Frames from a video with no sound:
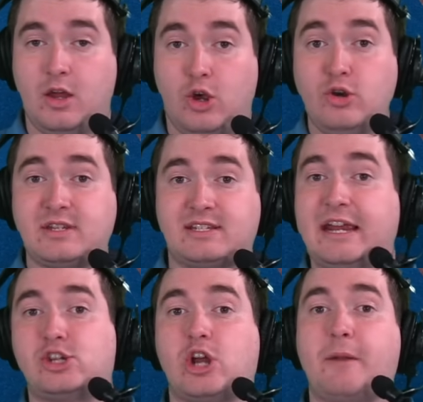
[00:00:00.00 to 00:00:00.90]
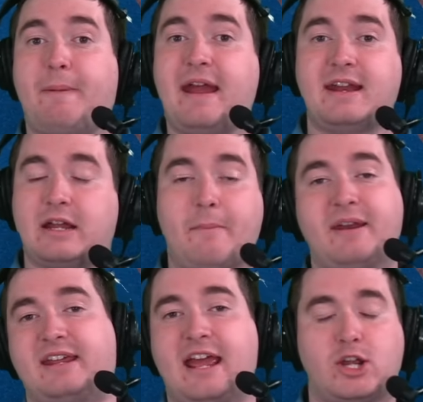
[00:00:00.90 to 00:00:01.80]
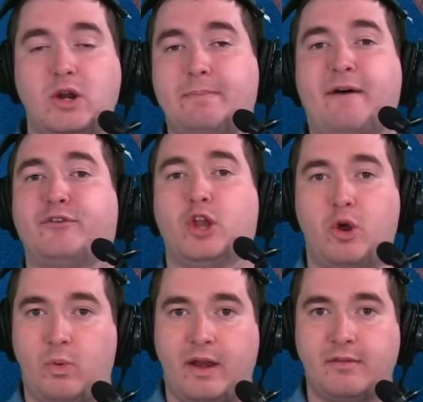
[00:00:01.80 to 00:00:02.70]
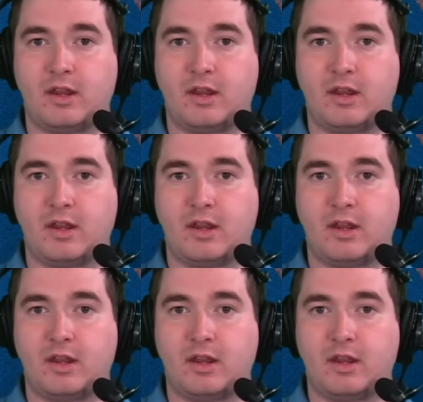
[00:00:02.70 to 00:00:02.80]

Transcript: Who's to say Sean Payton and company can't go into Buffalo and win?